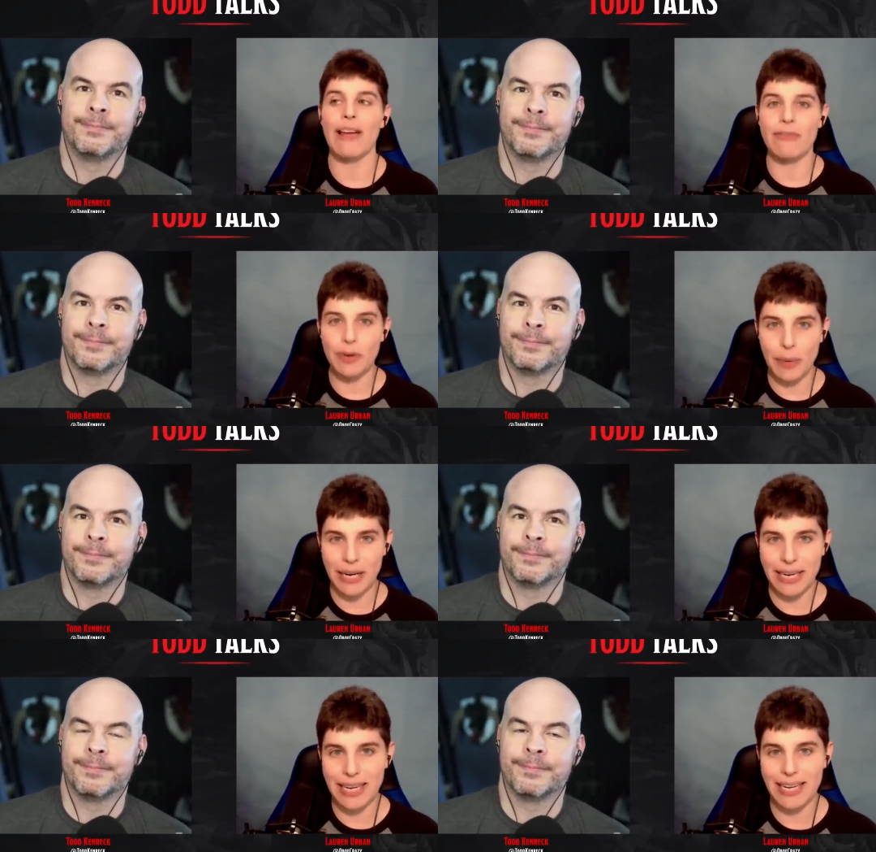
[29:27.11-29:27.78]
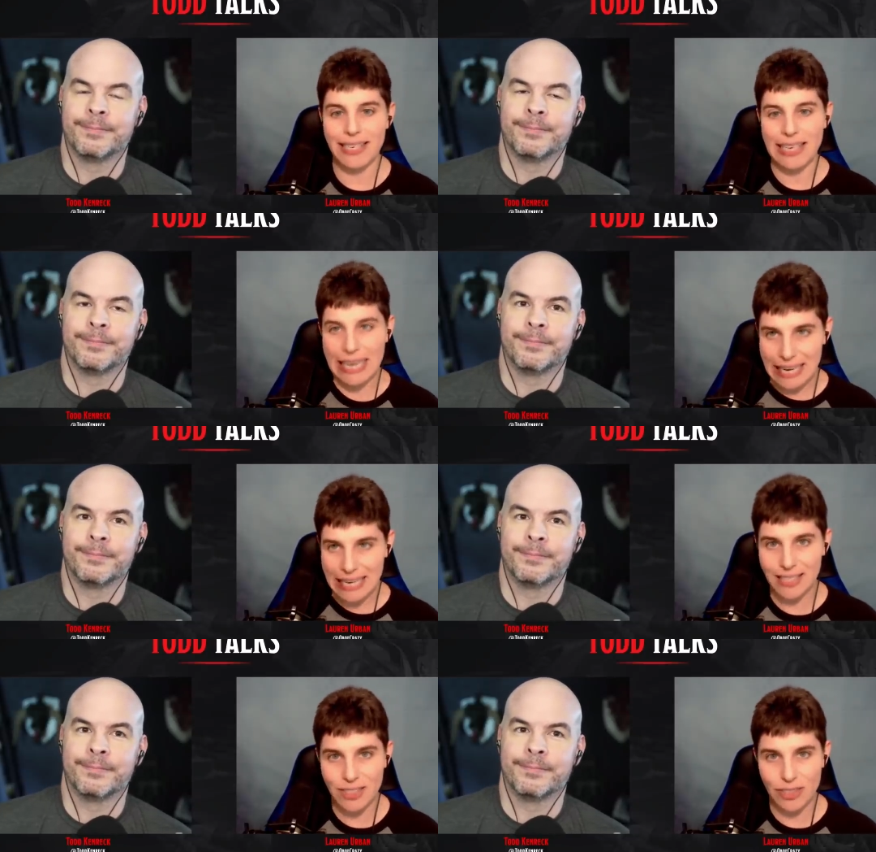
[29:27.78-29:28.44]
Speaker 1: Everybody
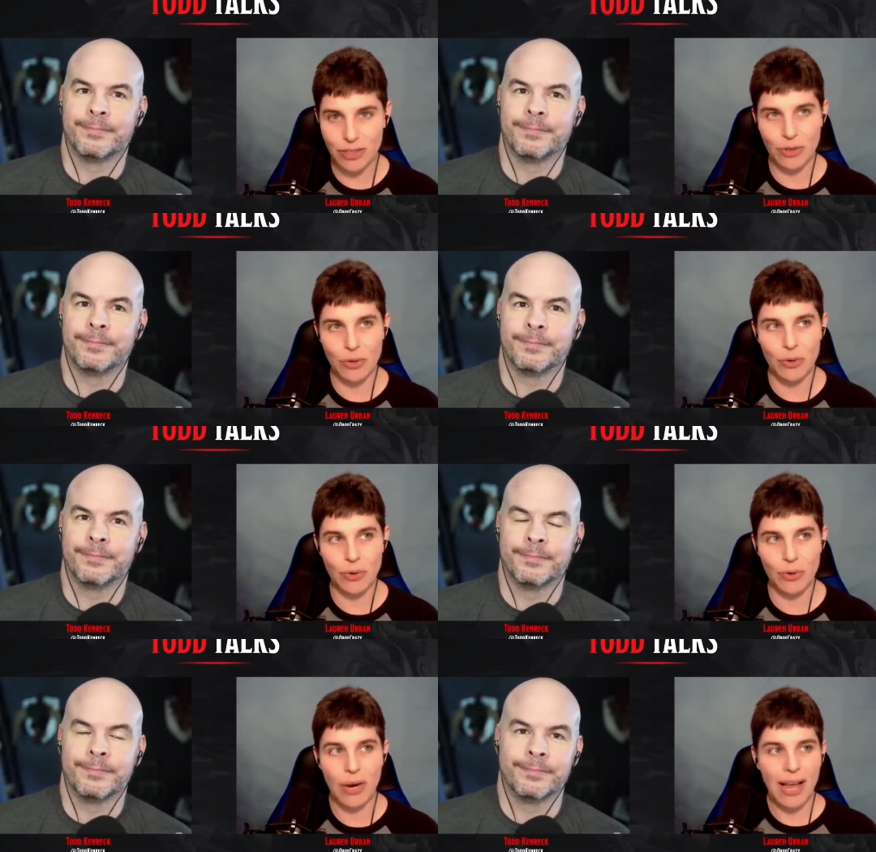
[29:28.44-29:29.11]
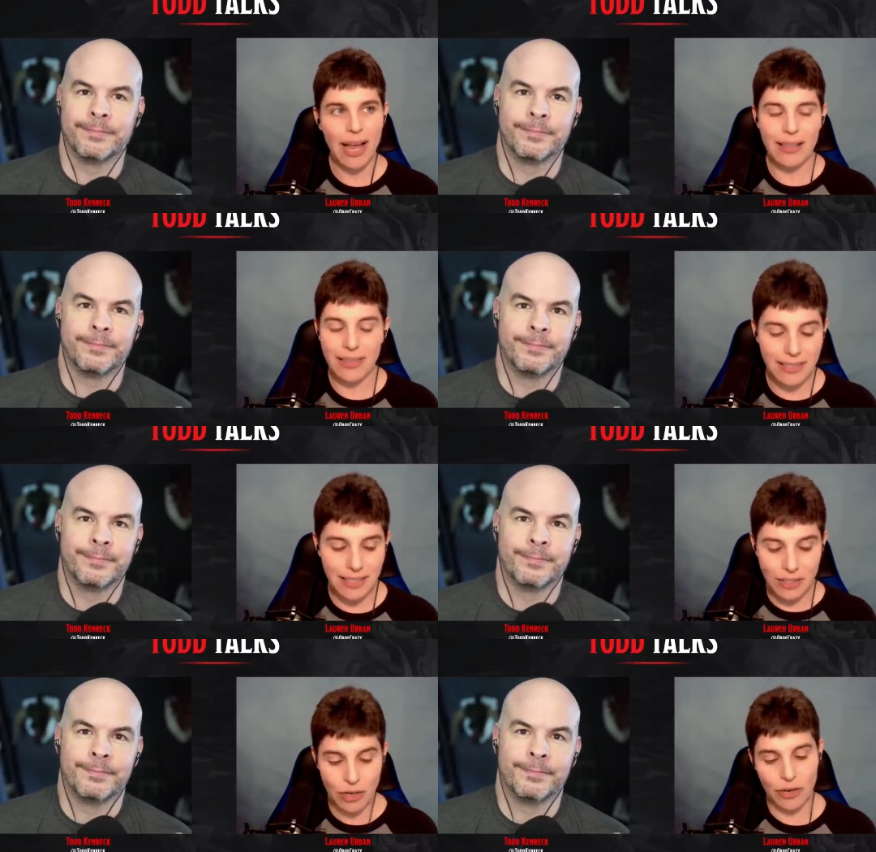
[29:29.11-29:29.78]
needs to, and
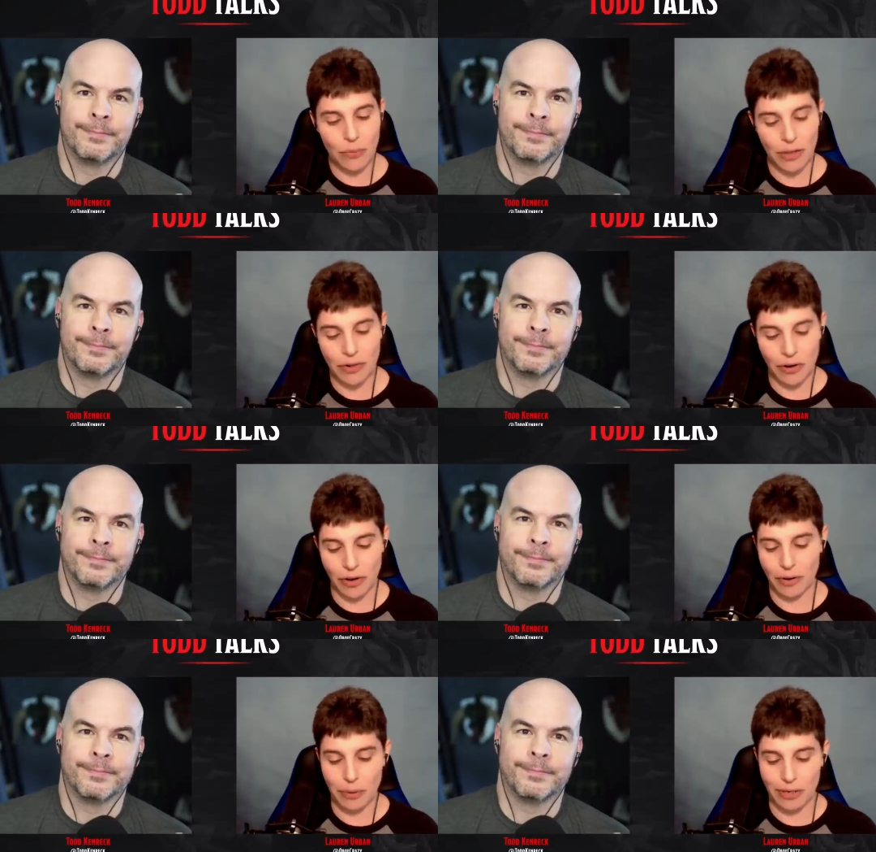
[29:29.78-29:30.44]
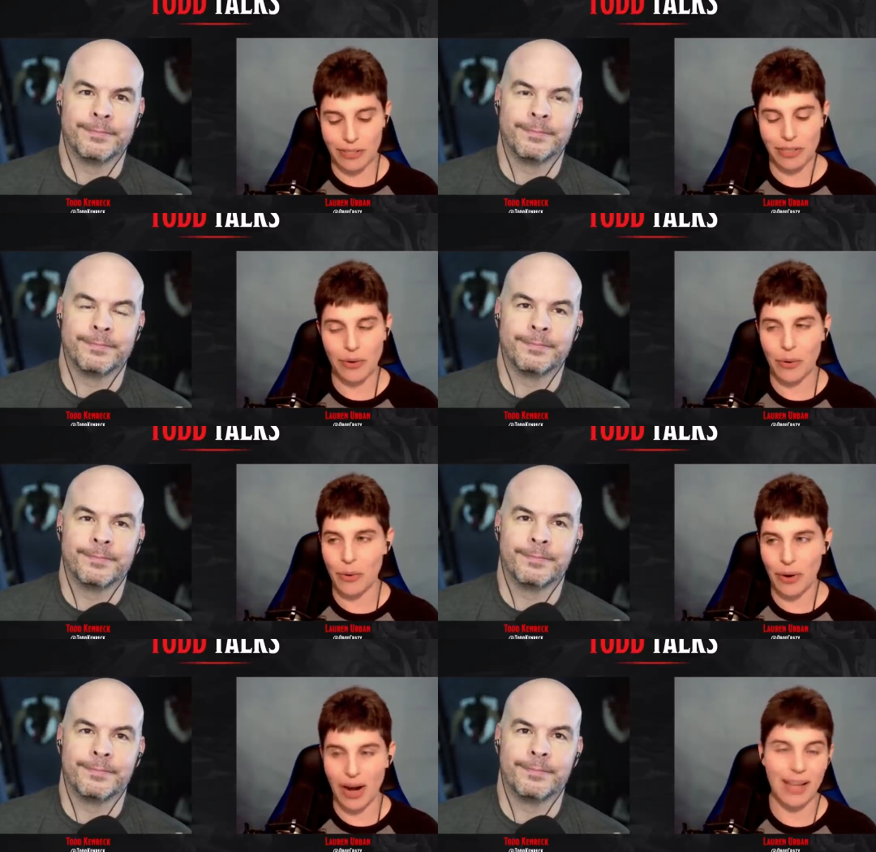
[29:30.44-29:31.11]
this is good whether you're in person
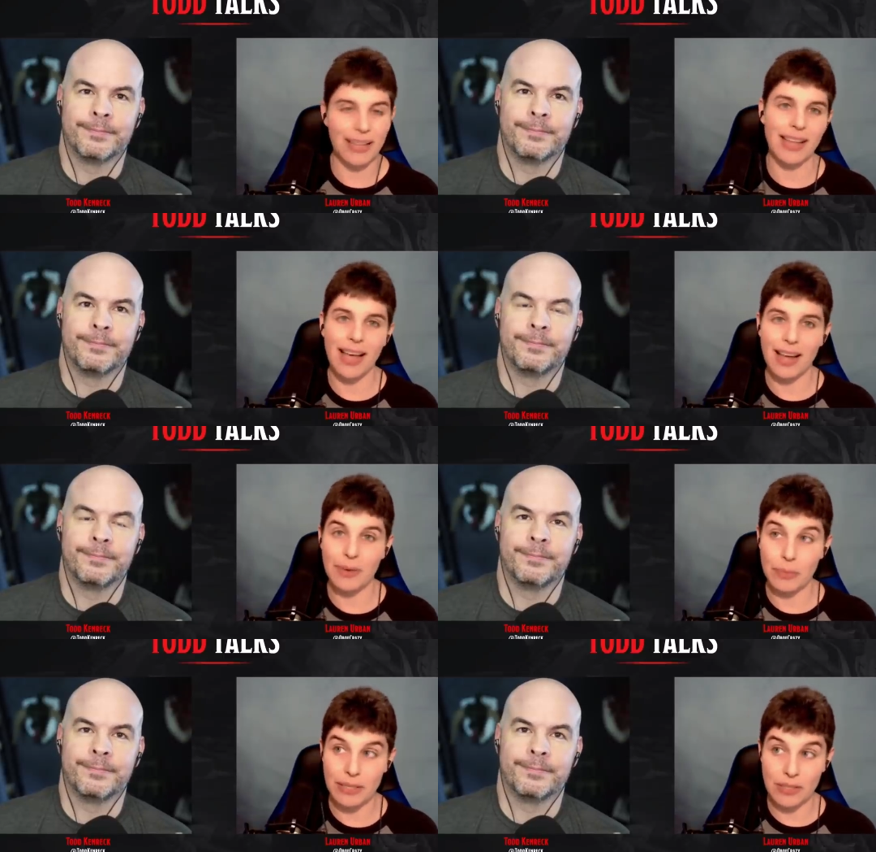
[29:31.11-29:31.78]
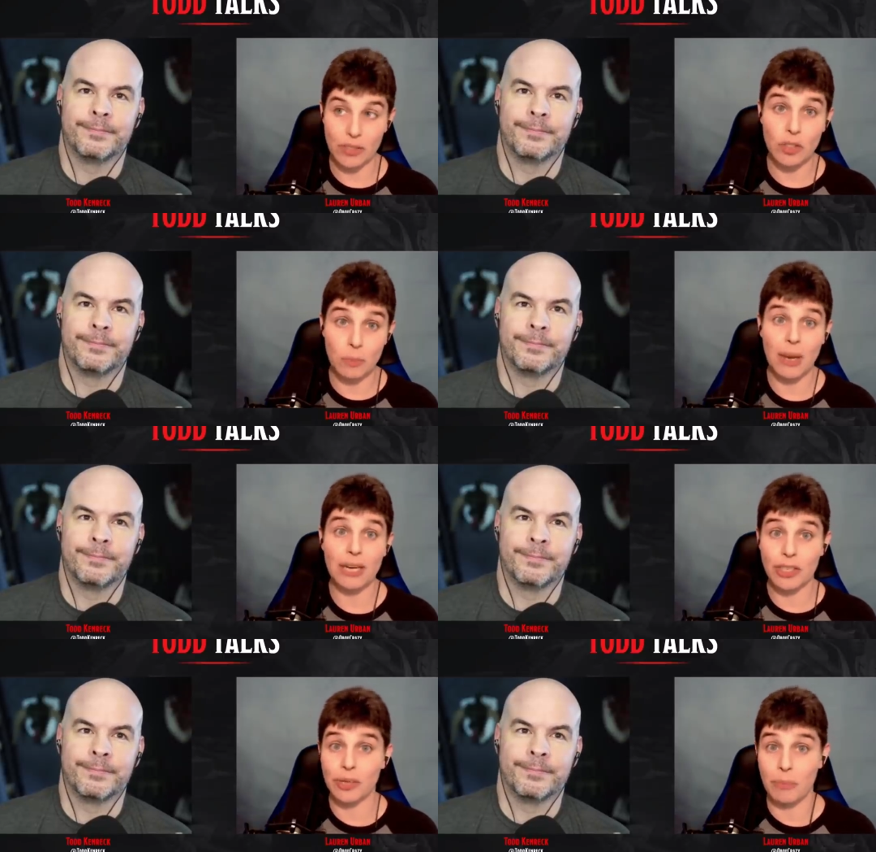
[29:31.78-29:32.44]
or online, but it's
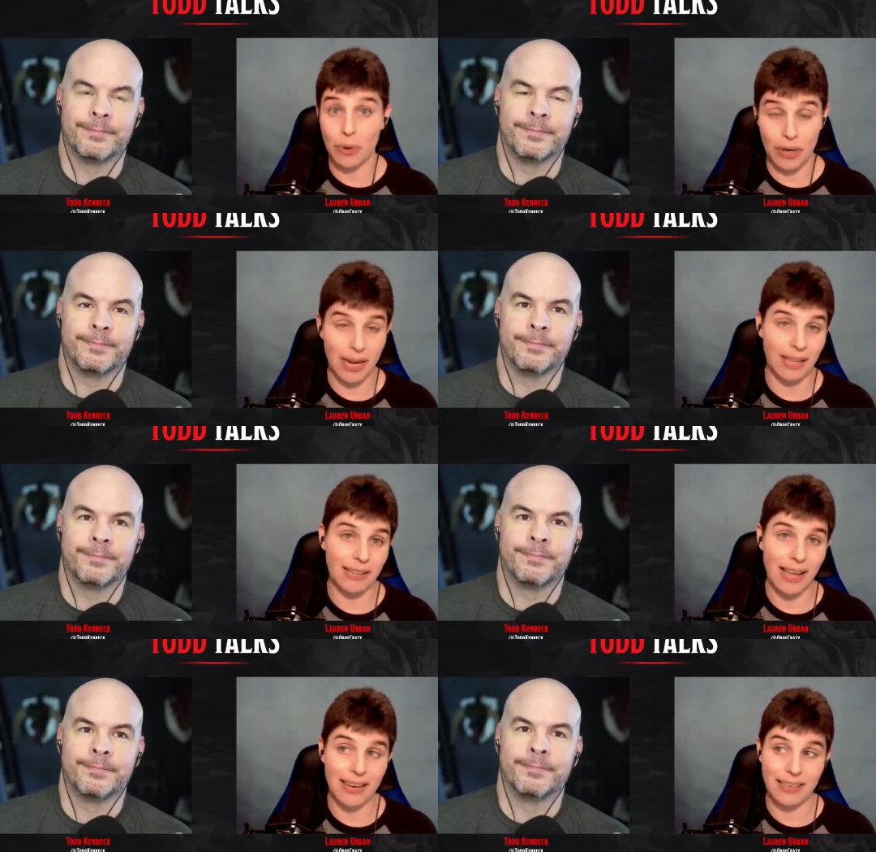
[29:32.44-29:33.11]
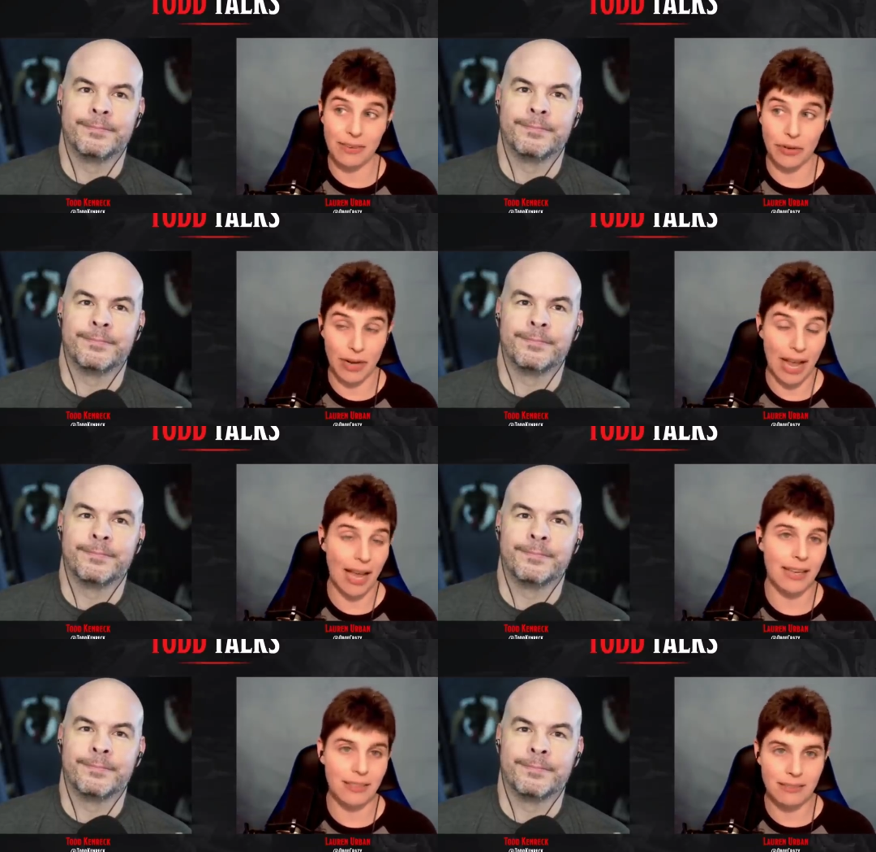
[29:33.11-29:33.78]
especially important online if you're
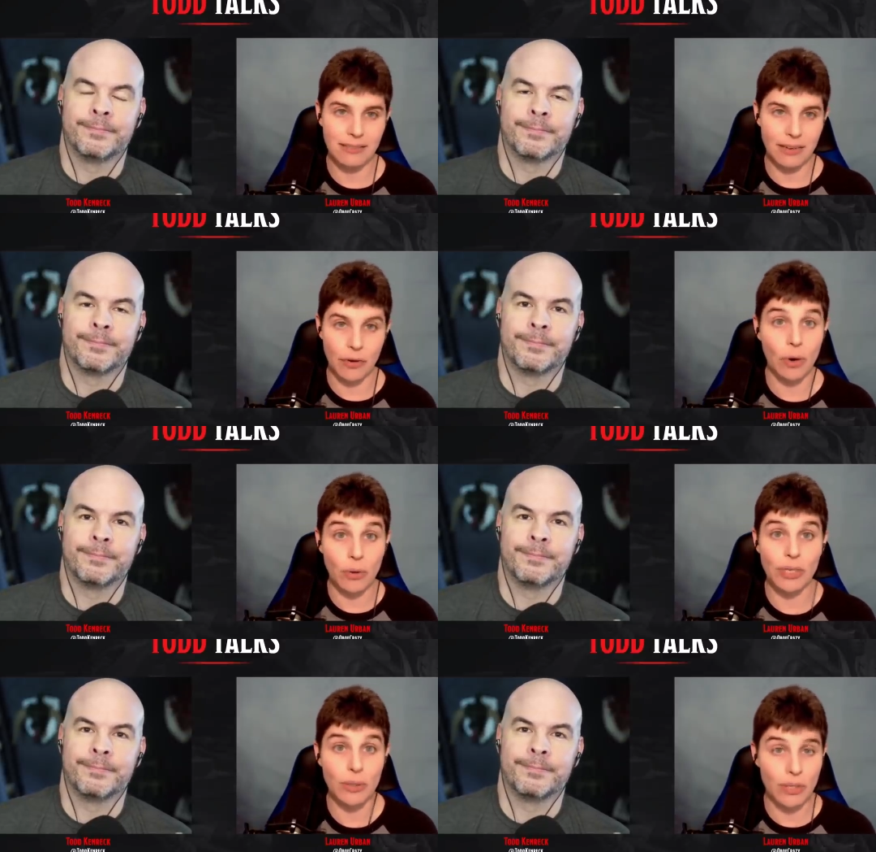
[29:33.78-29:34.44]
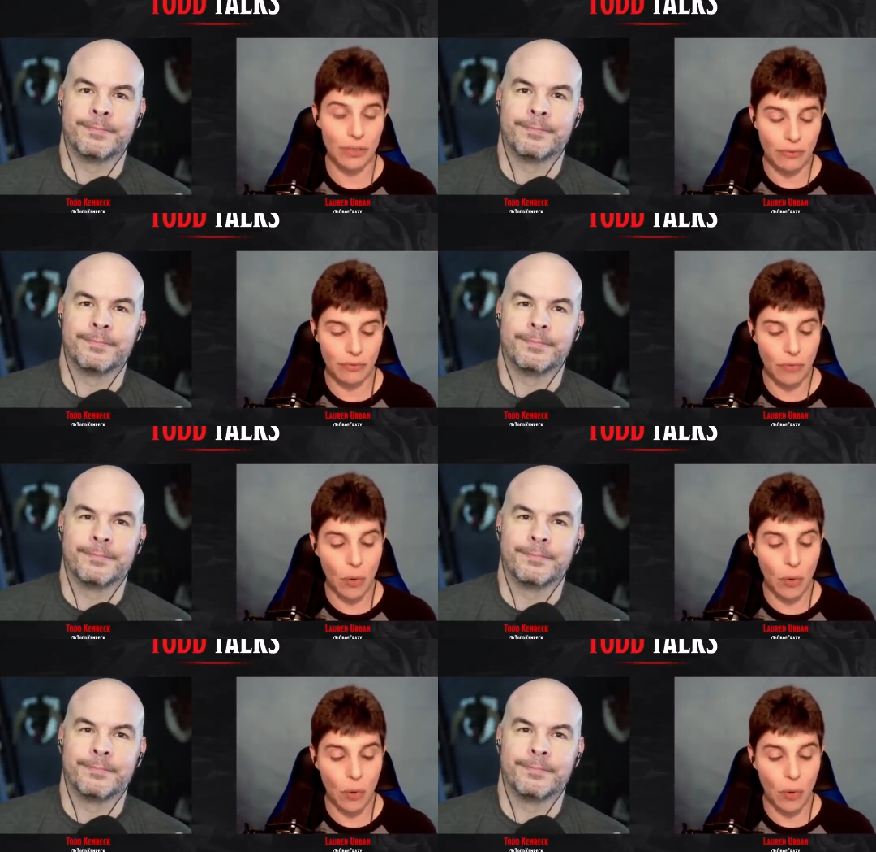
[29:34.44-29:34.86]
not if you're only using